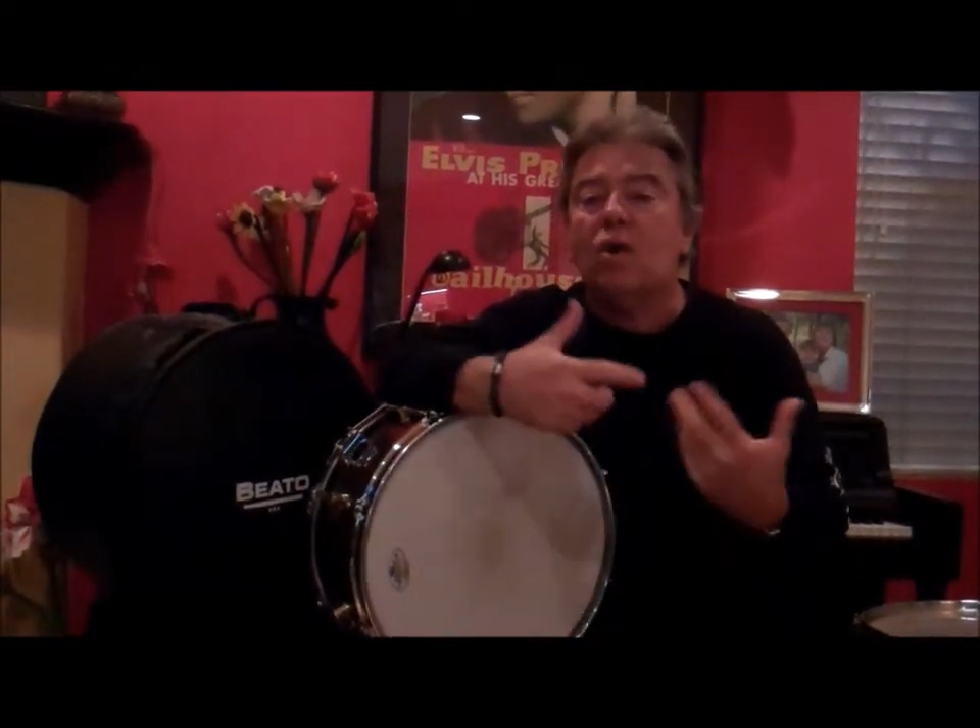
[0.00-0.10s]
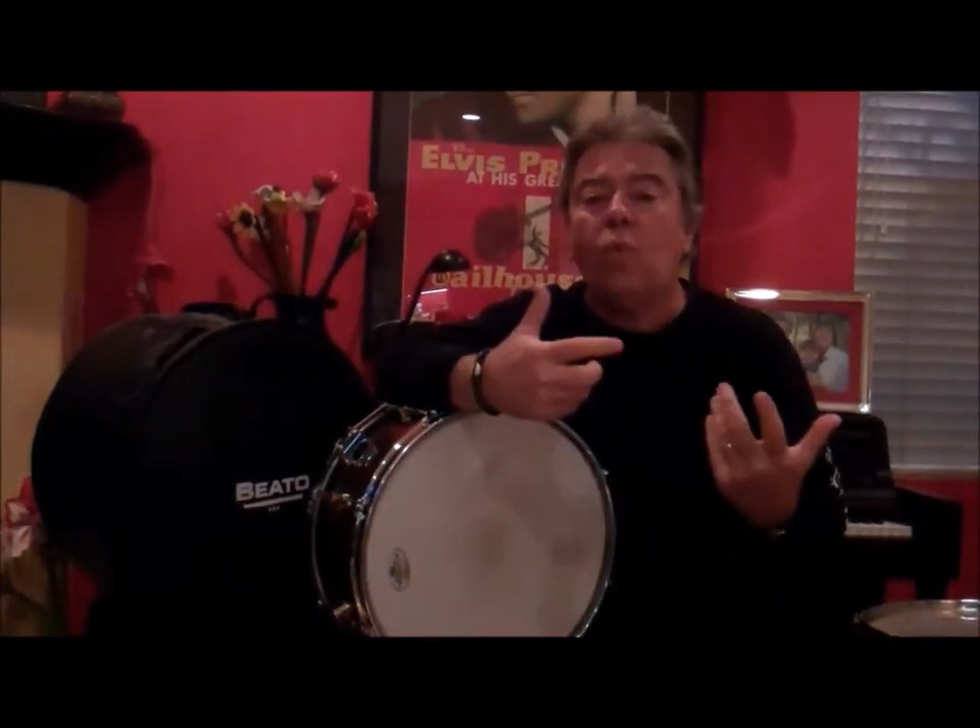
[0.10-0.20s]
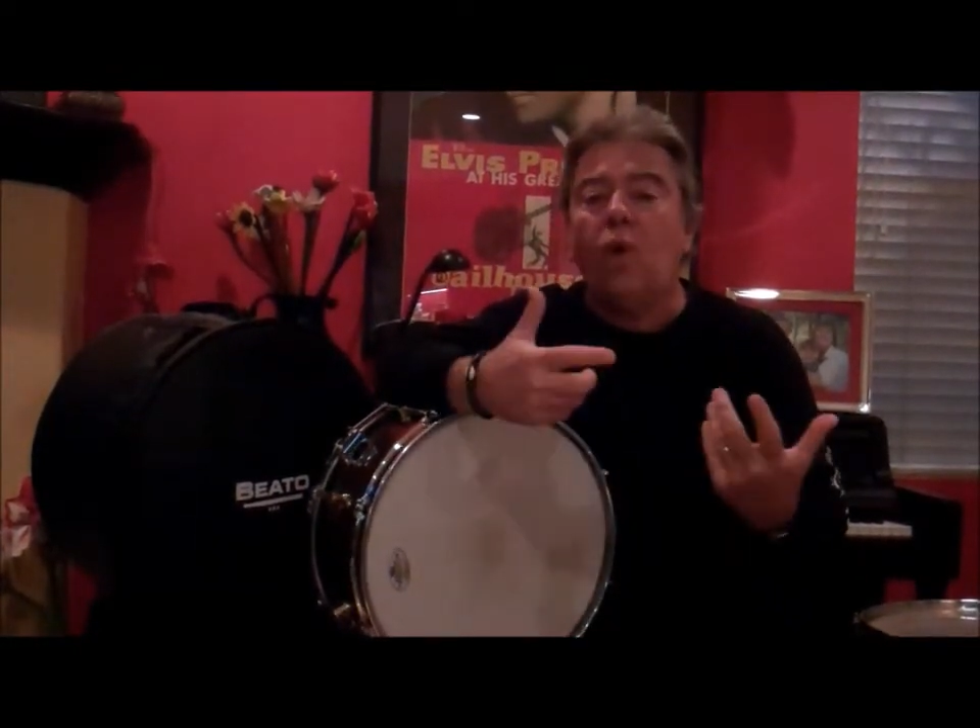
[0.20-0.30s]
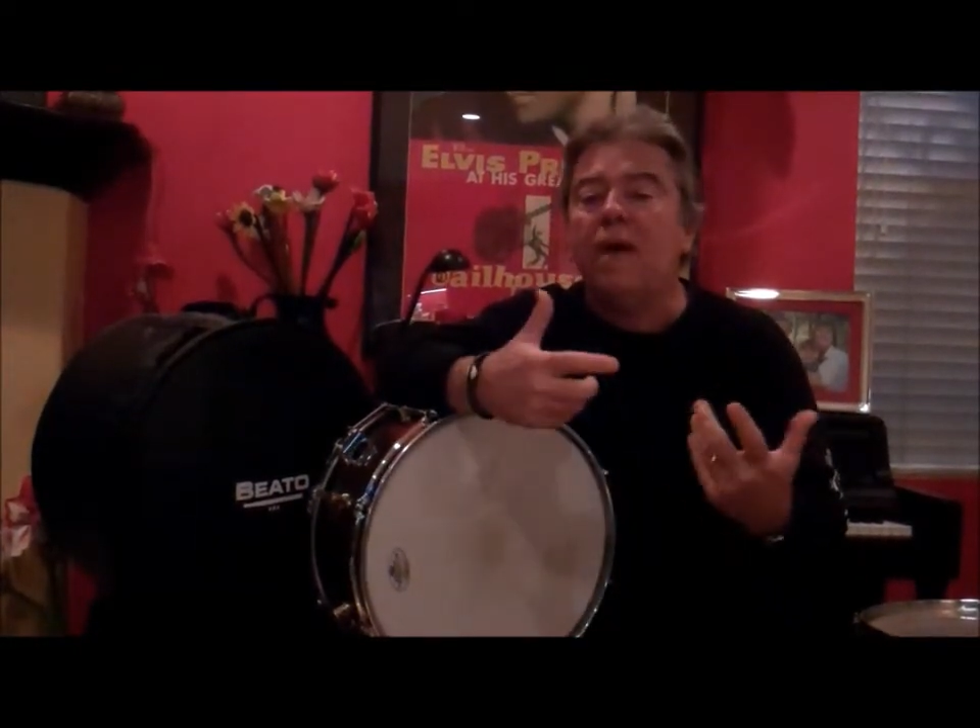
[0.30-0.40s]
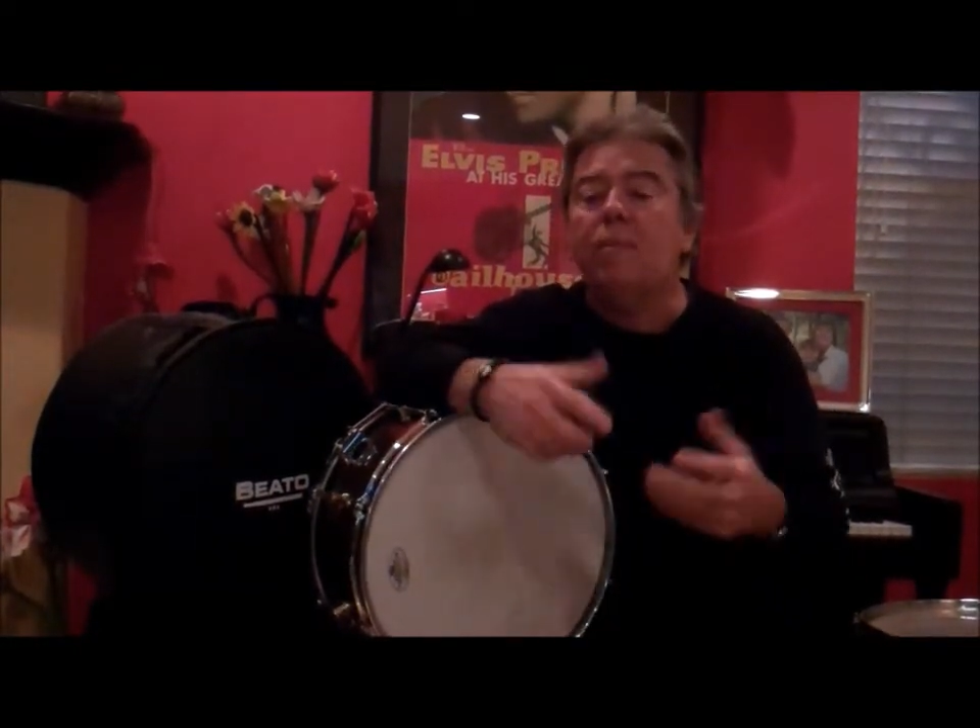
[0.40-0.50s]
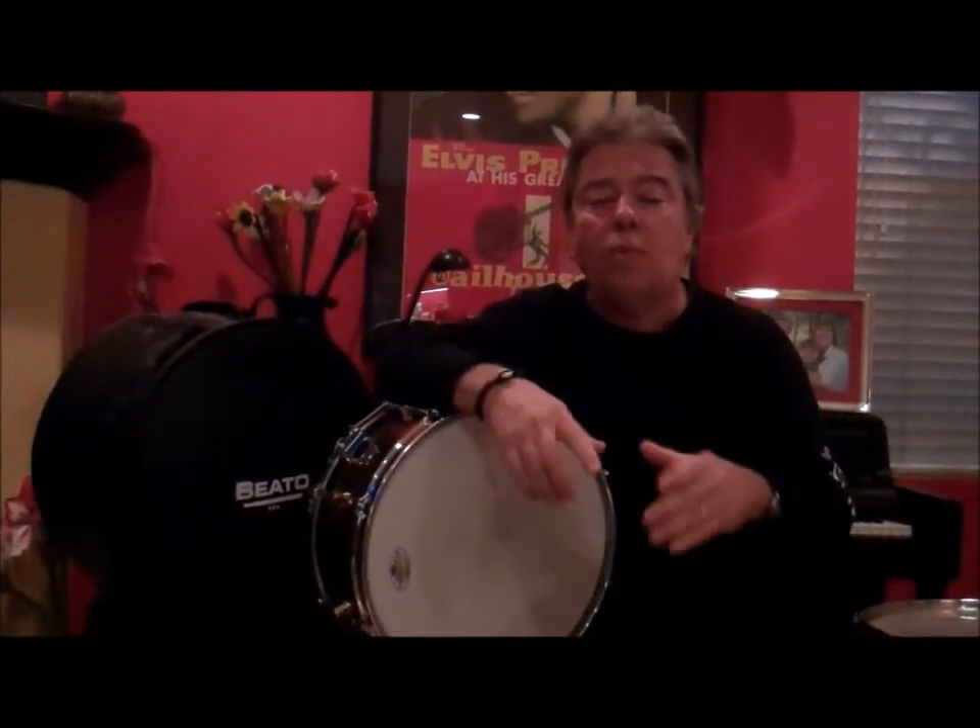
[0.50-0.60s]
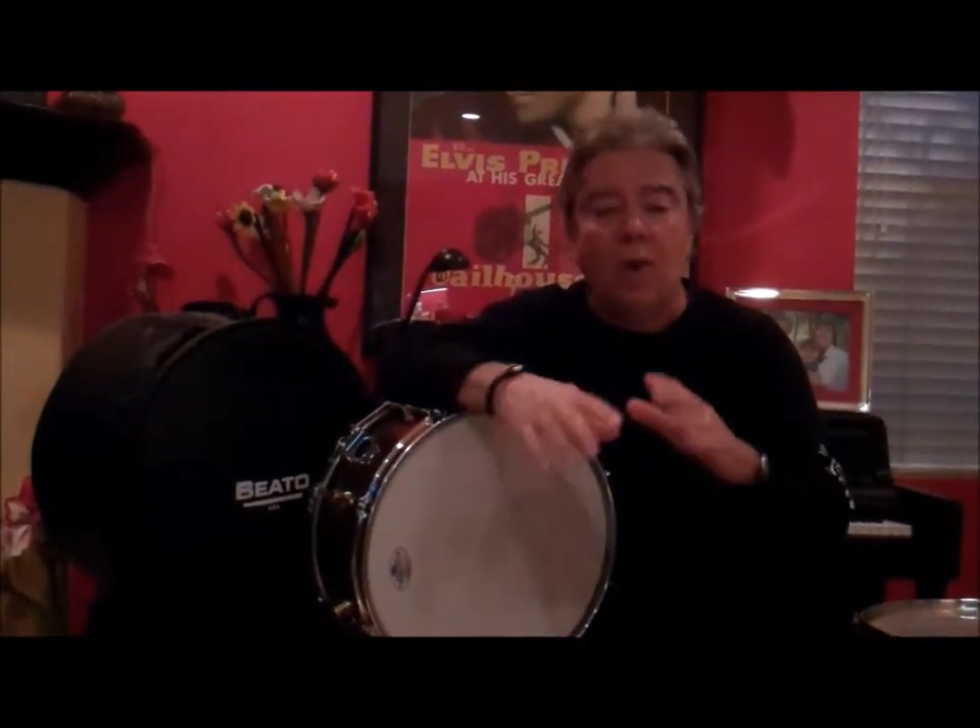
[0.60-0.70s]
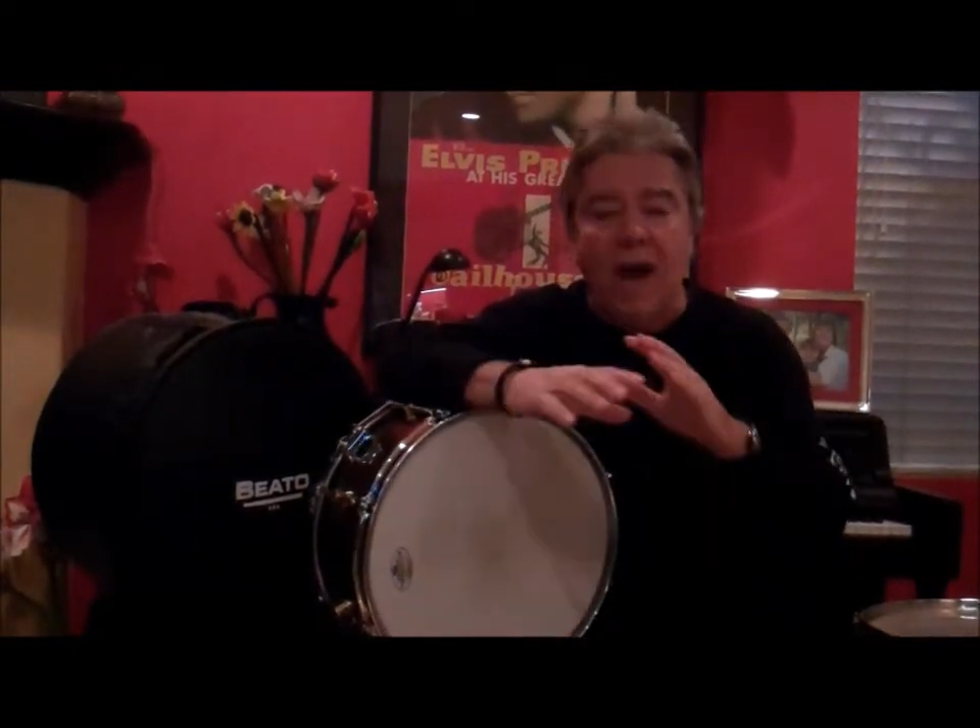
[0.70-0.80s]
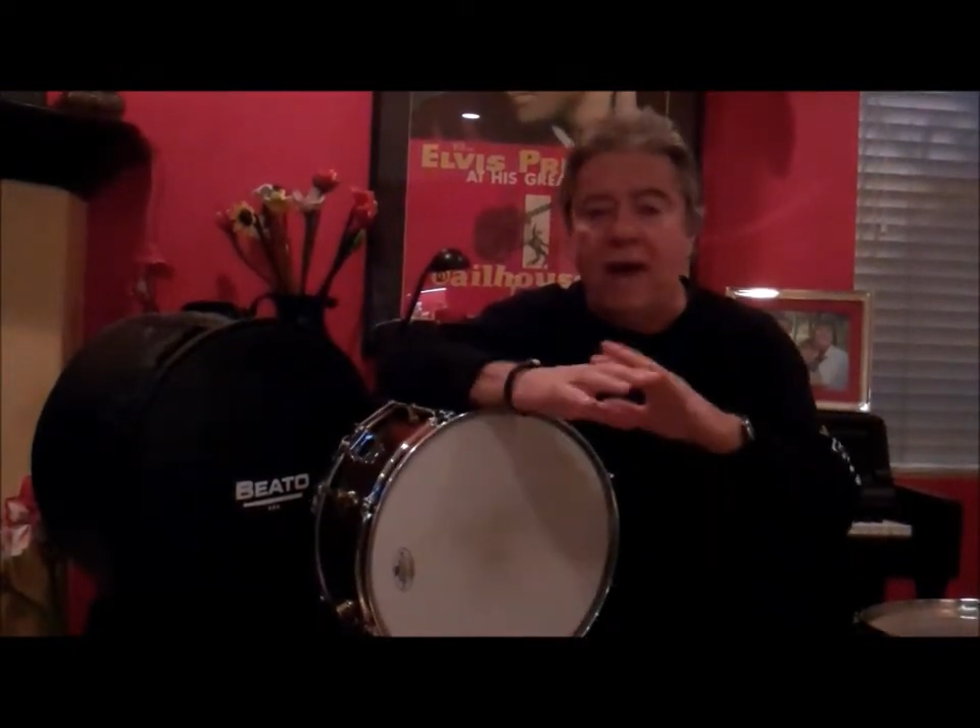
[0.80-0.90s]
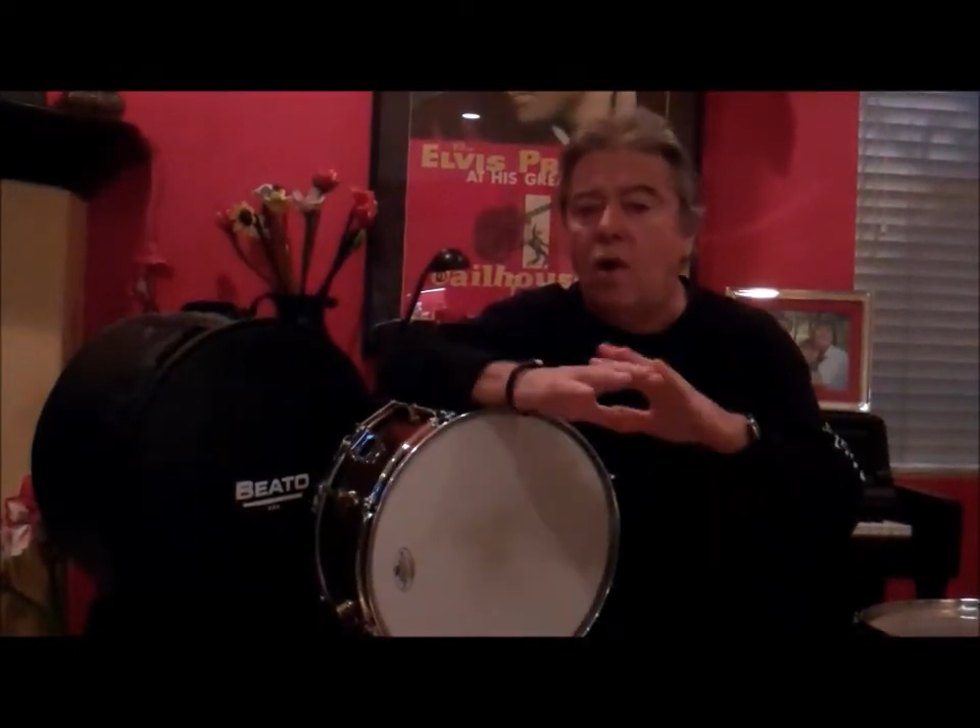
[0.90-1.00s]
We
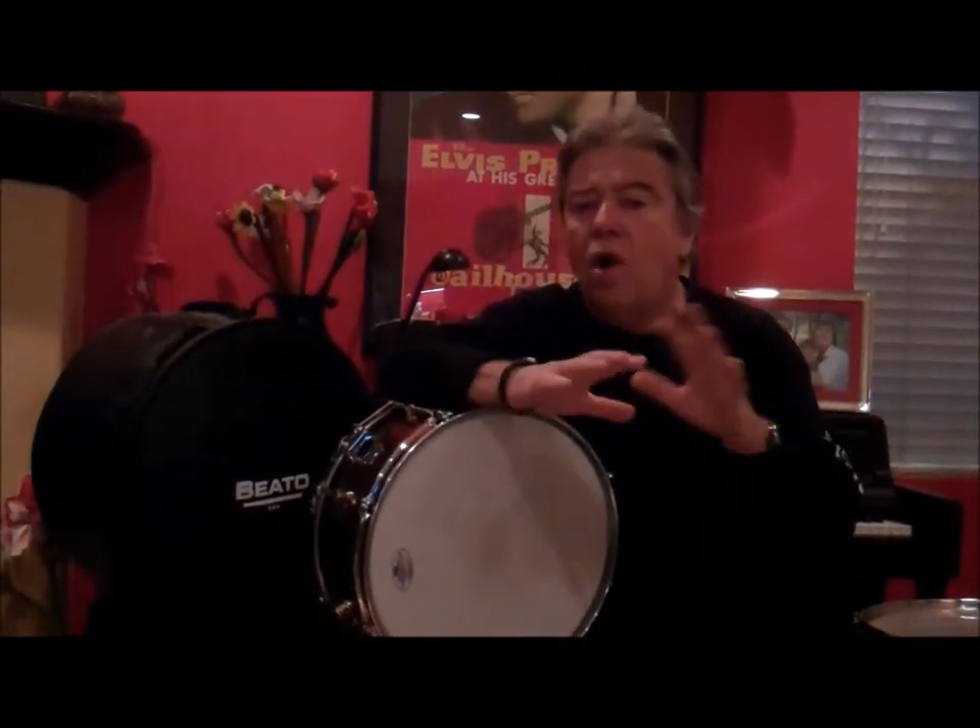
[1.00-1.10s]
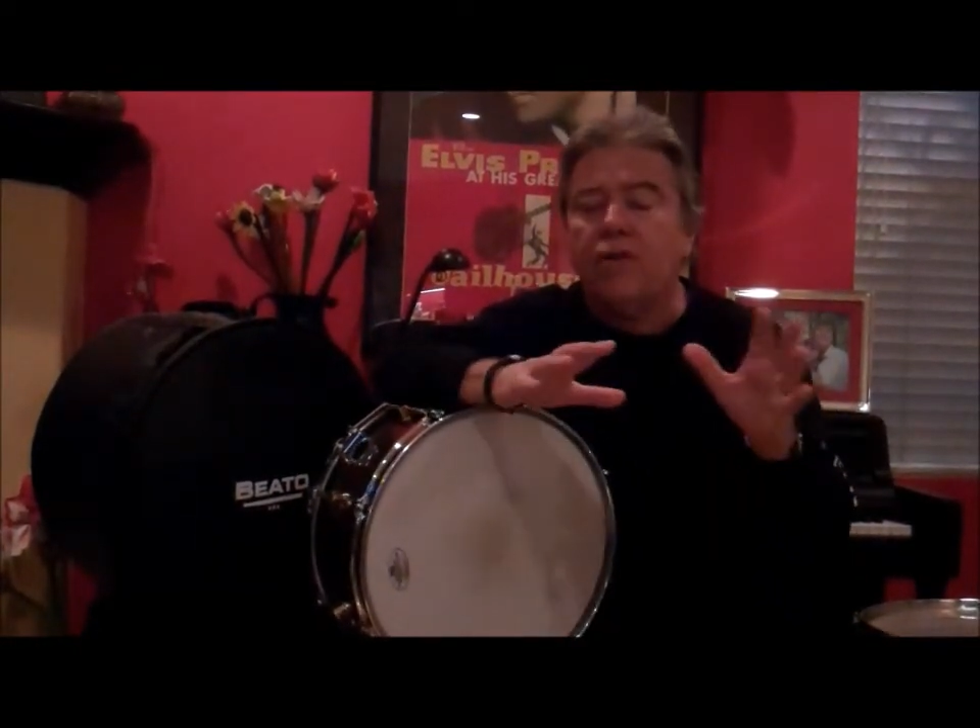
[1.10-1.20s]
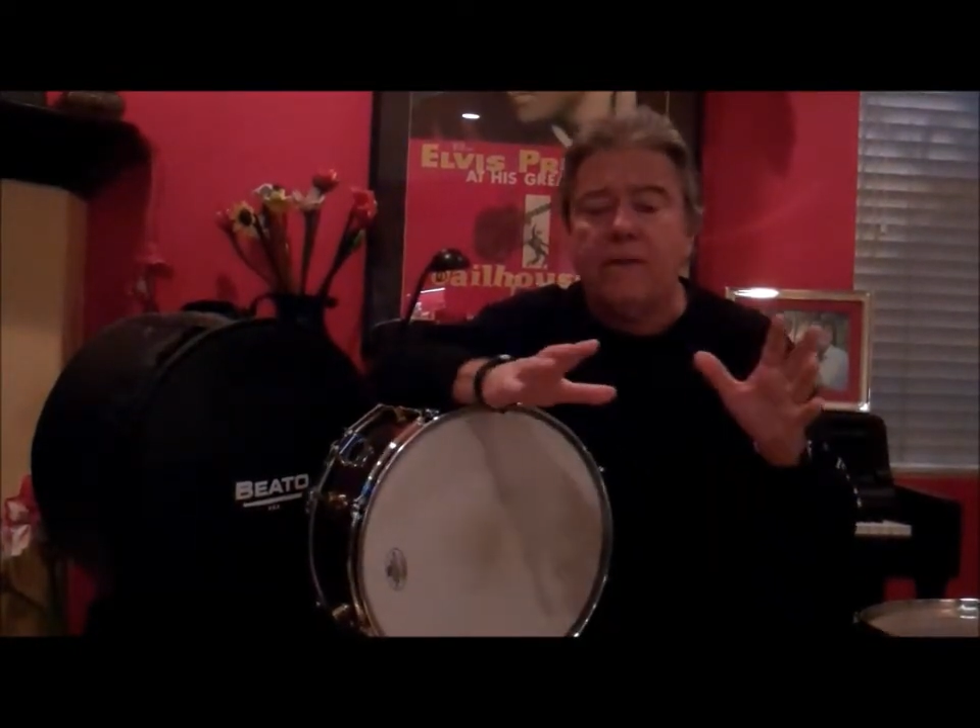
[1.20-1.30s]
got all